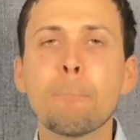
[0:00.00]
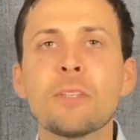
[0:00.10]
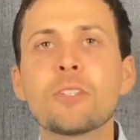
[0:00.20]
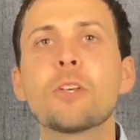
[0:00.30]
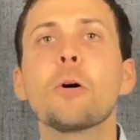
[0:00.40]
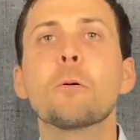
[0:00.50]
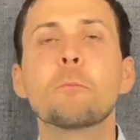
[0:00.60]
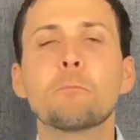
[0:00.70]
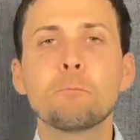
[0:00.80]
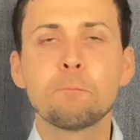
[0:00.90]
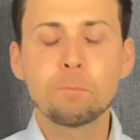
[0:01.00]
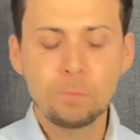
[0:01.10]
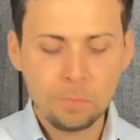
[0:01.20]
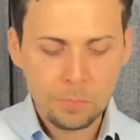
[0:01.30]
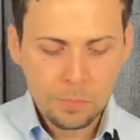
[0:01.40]
So
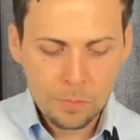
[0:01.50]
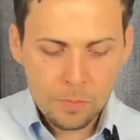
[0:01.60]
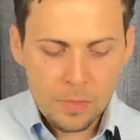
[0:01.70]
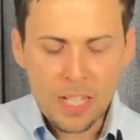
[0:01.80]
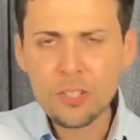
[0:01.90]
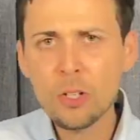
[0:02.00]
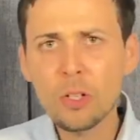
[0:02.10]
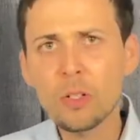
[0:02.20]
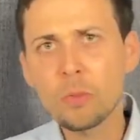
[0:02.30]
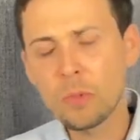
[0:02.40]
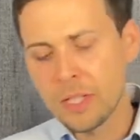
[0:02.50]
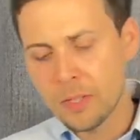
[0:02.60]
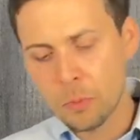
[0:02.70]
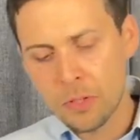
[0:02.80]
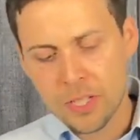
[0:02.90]
let's go to,
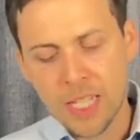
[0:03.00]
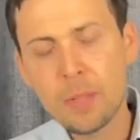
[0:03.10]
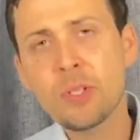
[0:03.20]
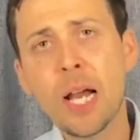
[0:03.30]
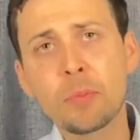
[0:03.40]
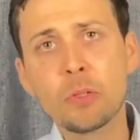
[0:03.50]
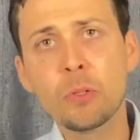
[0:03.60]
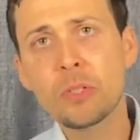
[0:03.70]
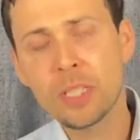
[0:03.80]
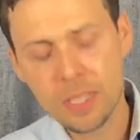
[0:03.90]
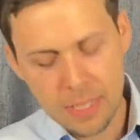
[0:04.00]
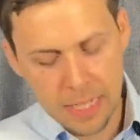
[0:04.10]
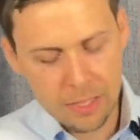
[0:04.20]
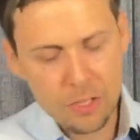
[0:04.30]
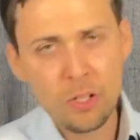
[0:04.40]
we're in the same chapter, Luke
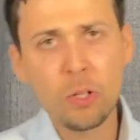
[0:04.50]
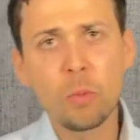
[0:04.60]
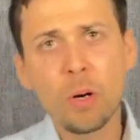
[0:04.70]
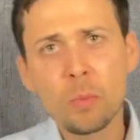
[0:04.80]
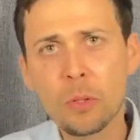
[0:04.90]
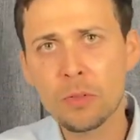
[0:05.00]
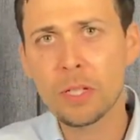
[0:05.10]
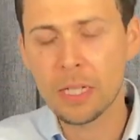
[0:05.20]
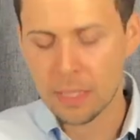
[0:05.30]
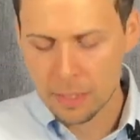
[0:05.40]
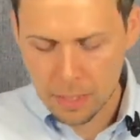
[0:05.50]
16. Let's go to one more thing.